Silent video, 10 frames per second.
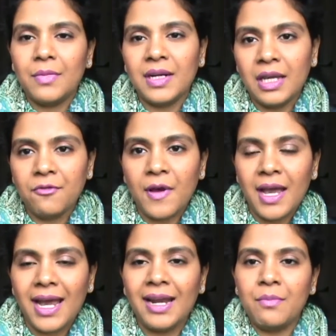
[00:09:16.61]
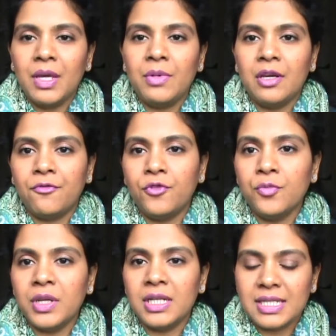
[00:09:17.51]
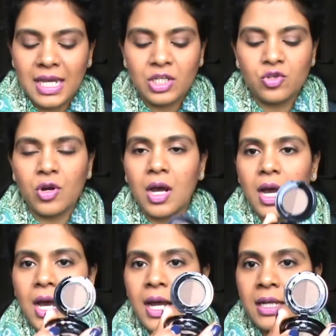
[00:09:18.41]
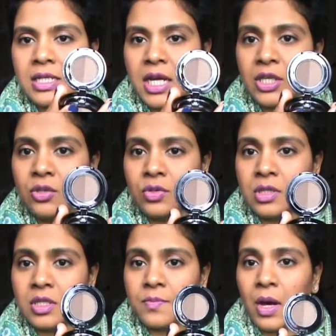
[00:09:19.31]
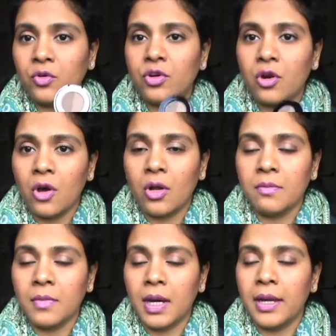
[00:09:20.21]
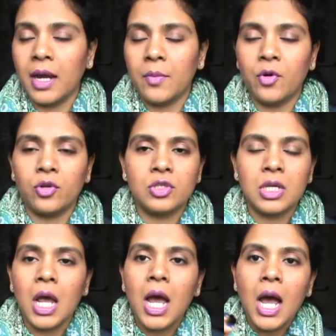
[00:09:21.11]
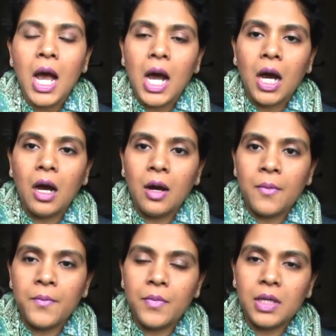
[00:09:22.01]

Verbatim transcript: but if I had maybe a few minutes extra and I use this powder on my eyebrows um,